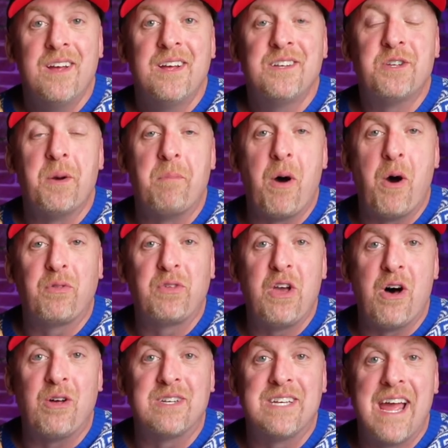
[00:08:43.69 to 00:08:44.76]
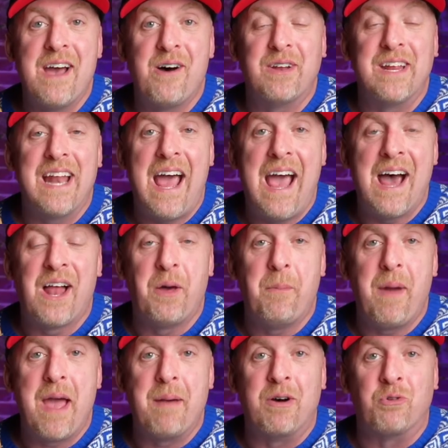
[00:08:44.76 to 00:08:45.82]
To both of y'all down in
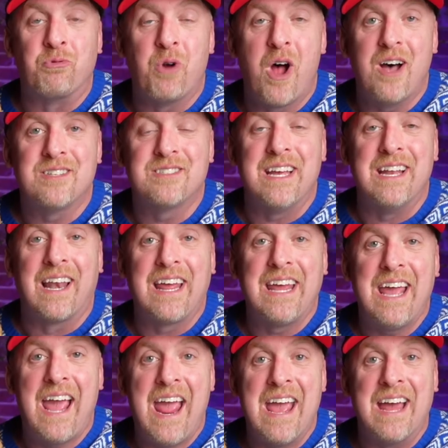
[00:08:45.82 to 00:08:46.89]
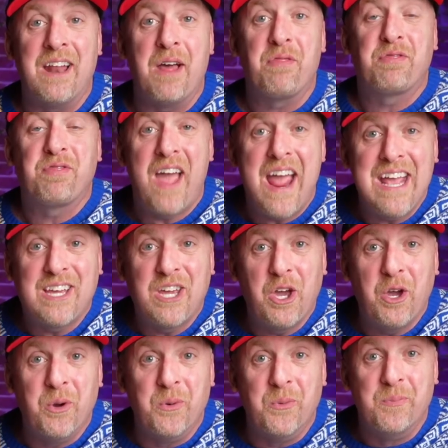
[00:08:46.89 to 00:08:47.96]
Alabama, Russ and Leanne, thank
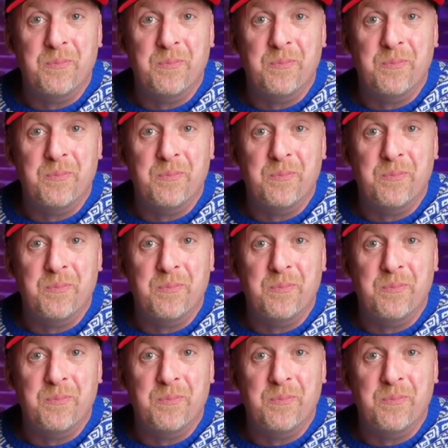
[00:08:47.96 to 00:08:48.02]
you.